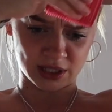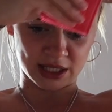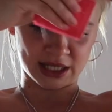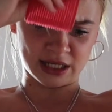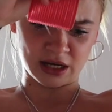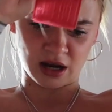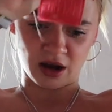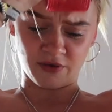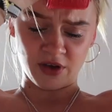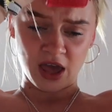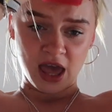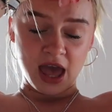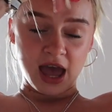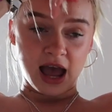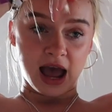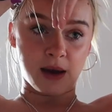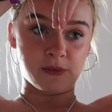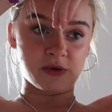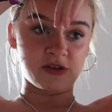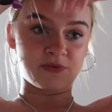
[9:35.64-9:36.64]
and stuff,
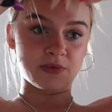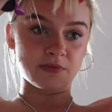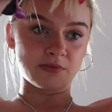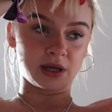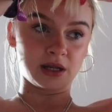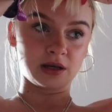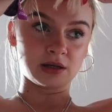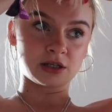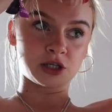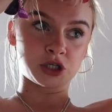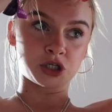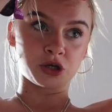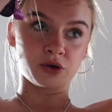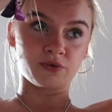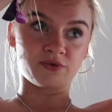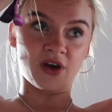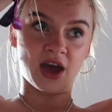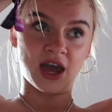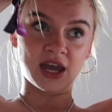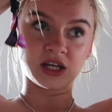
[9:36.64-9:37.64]
and we've been meaning to
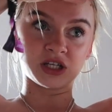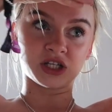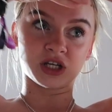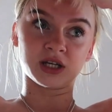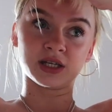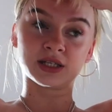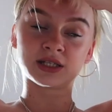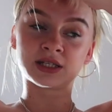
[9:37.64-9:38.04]
shoot for ages.